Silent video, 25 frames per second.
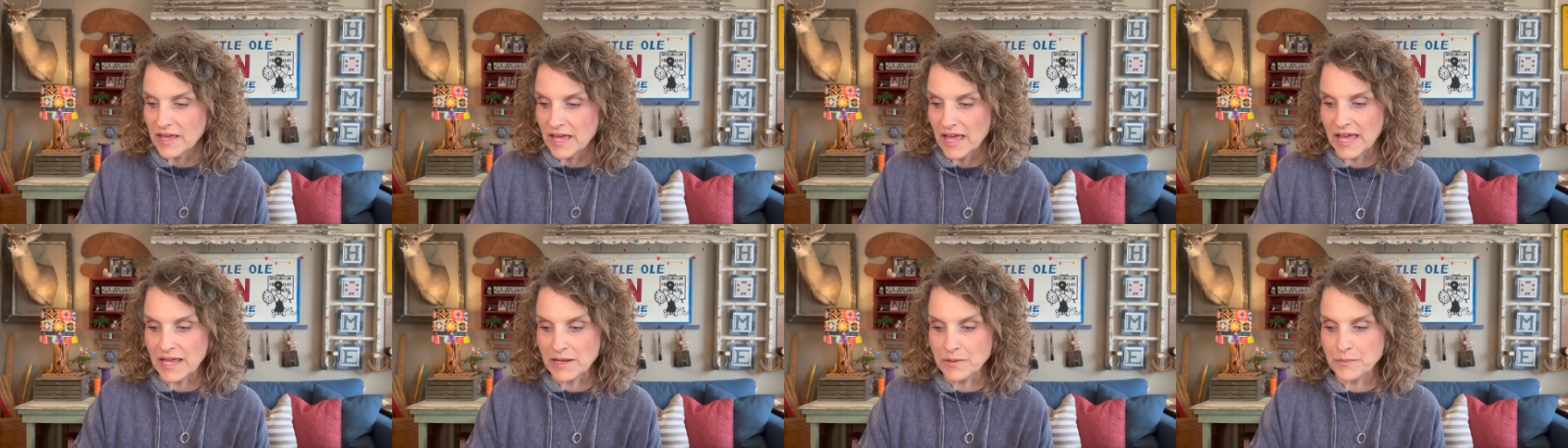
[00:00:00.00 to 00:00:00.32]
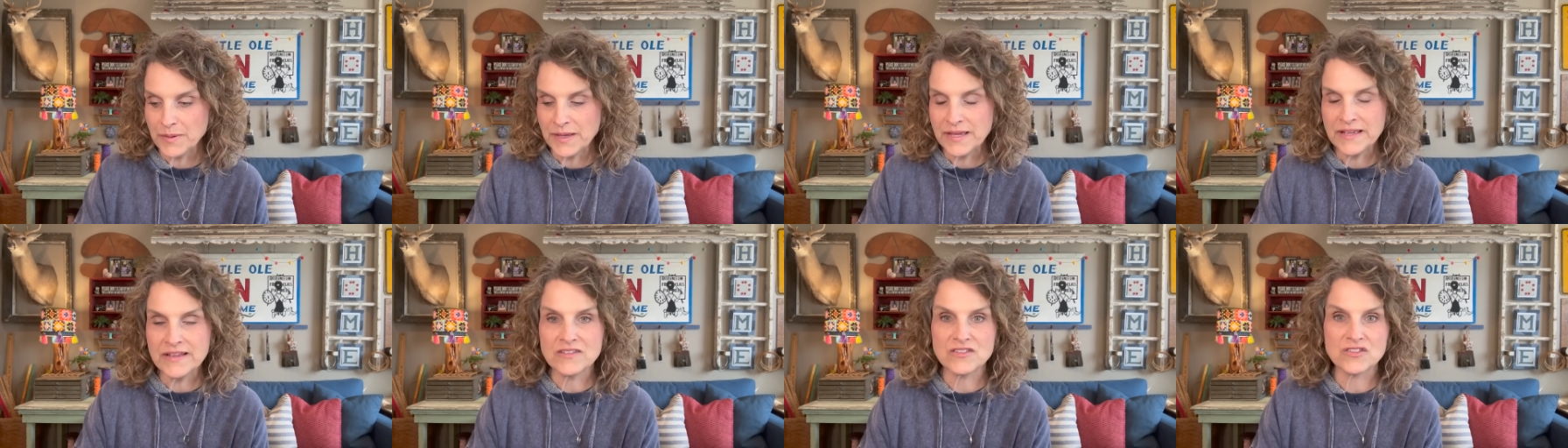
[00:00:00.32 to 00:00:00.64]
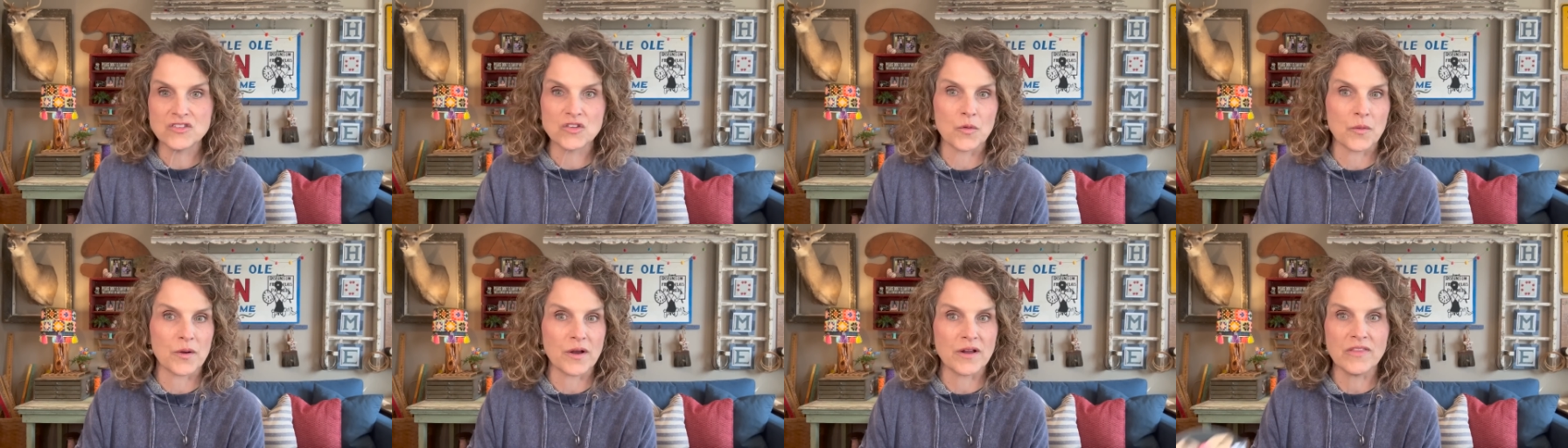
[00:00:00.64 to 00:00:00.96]
And being
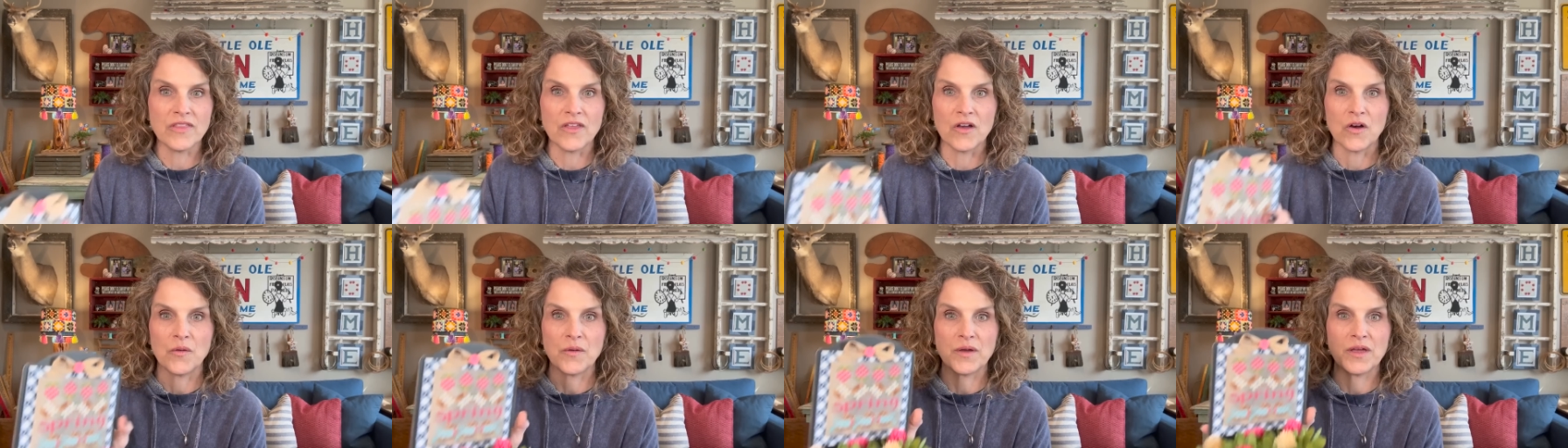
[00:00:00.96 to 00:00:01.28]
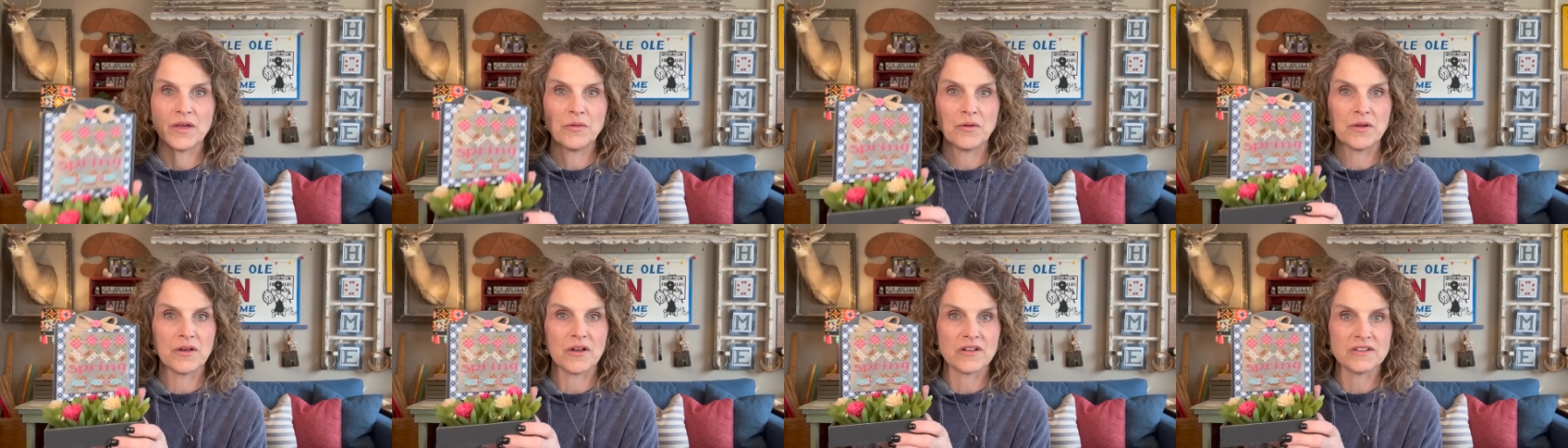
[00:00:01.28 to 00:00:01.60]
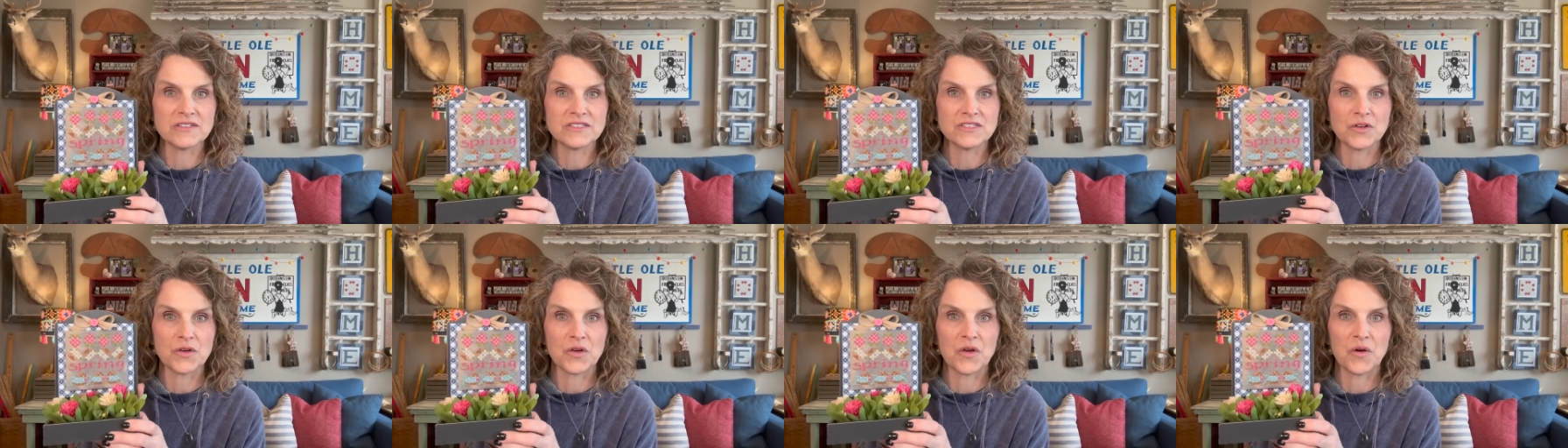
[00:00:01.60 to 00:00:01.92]
square though, it would
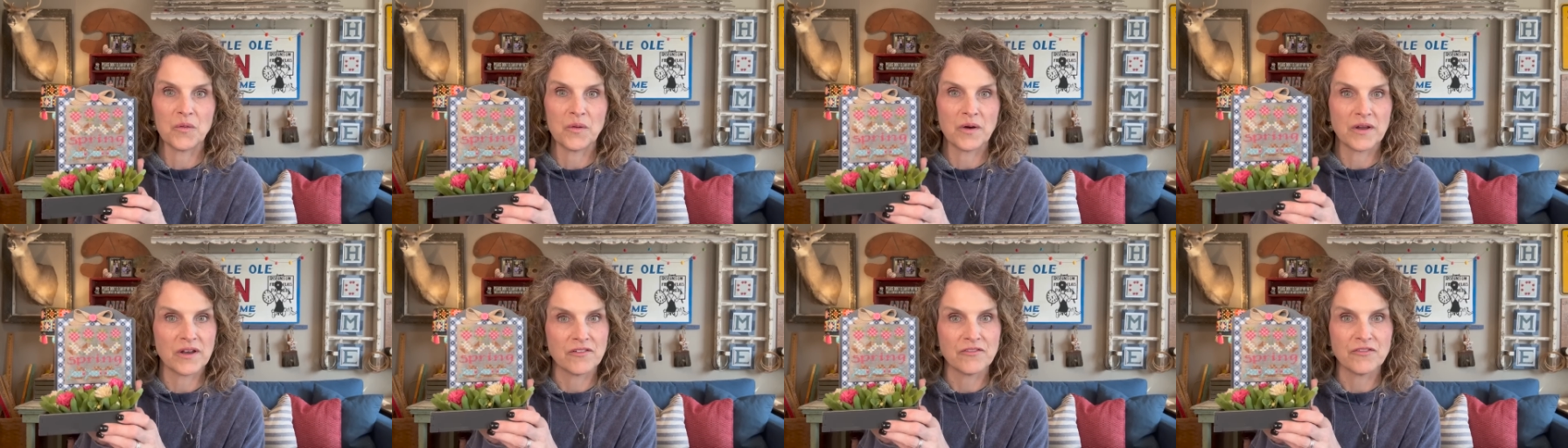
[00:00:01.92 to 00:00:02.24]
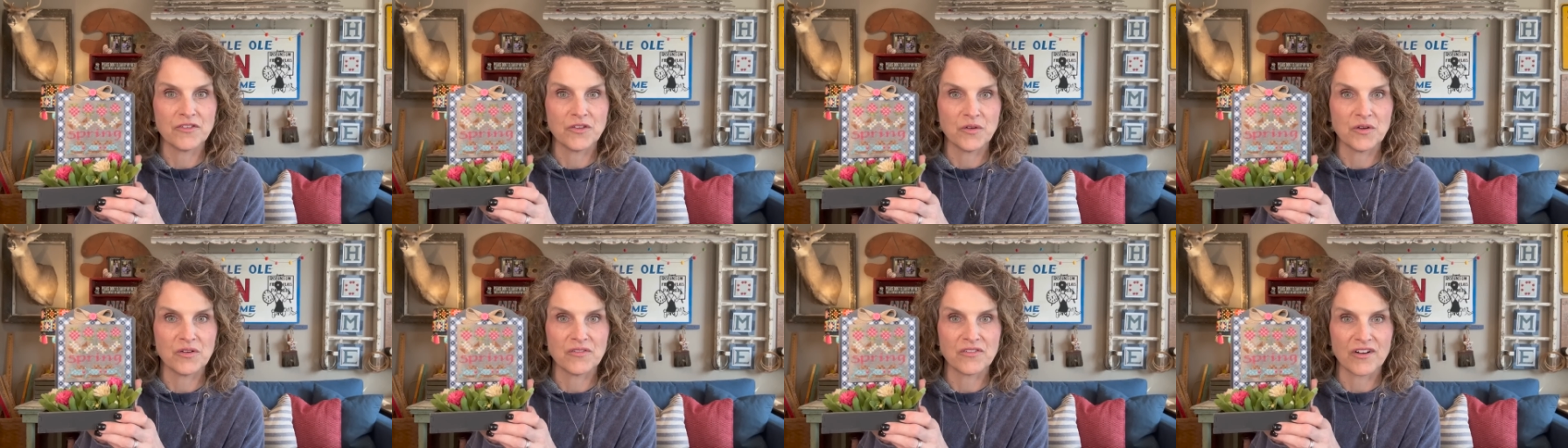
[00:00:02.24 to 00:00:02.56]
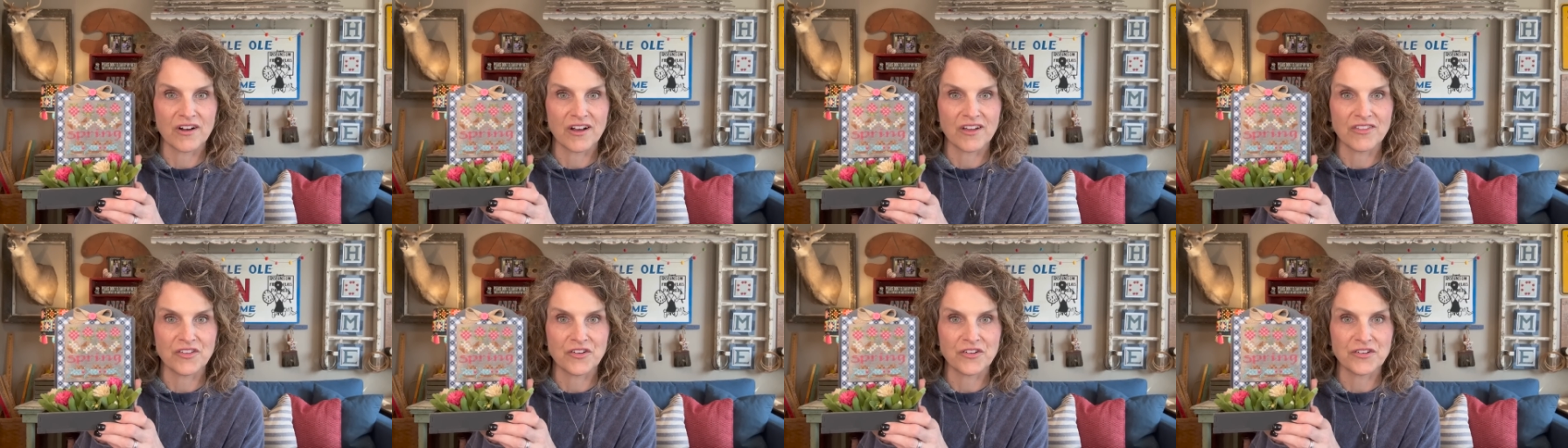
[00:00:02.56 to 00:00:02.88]
also go on a few of
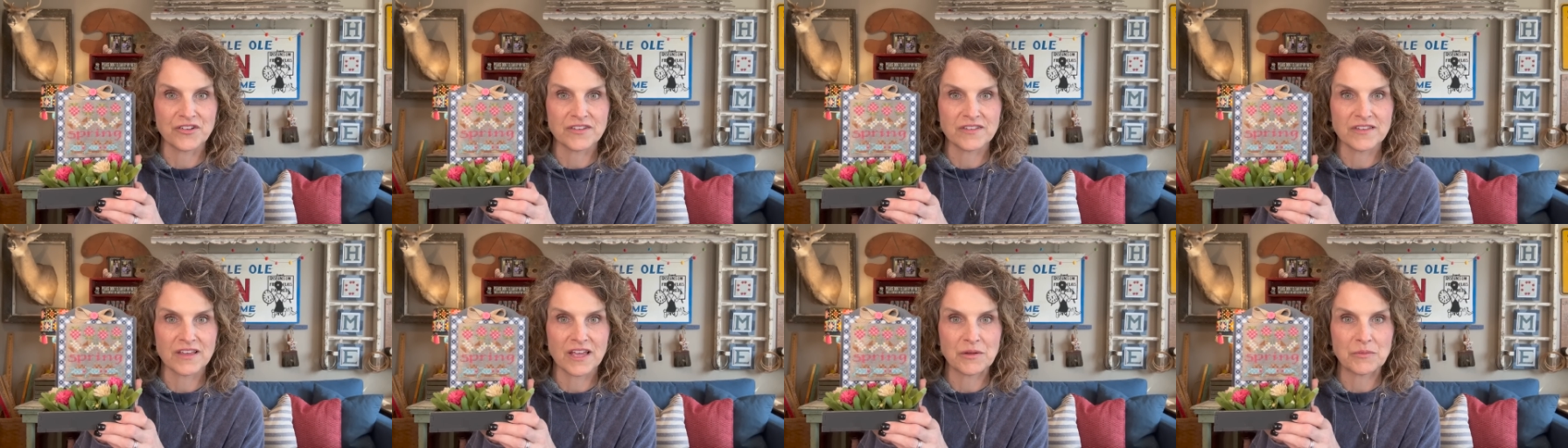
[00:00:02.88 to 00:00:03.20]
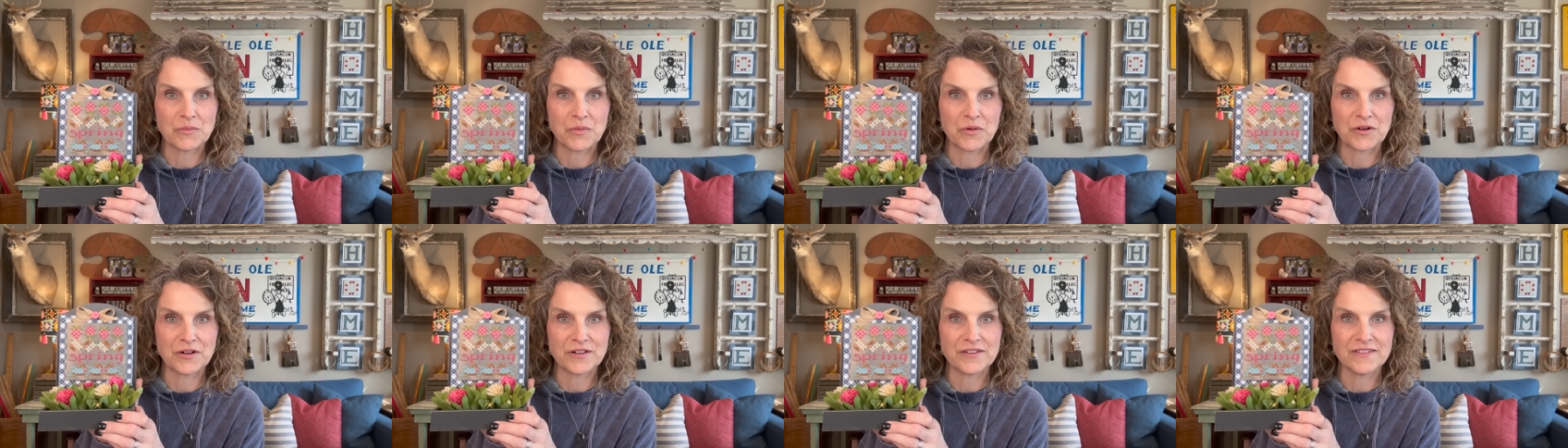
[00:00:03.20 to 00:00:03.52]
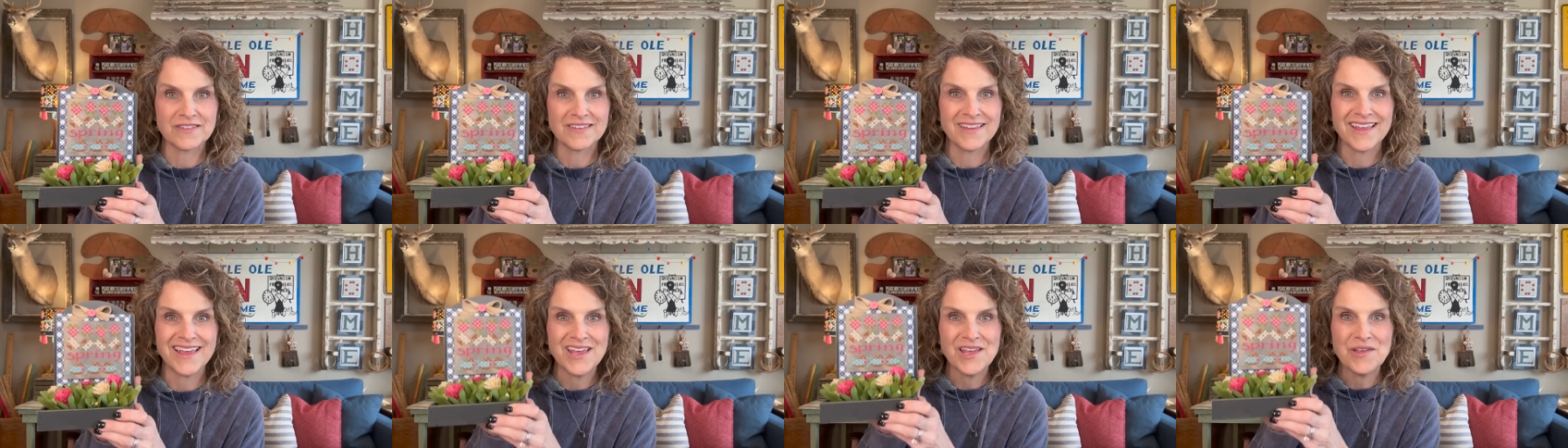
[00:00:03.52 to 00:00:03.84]
our other design
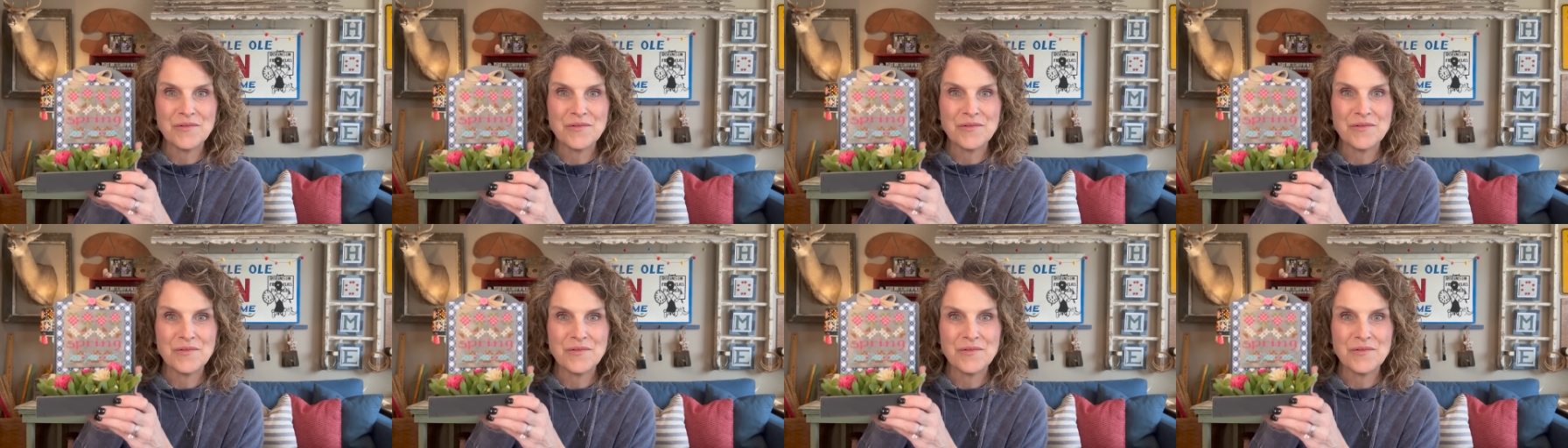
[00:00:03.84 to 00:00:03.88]
boards.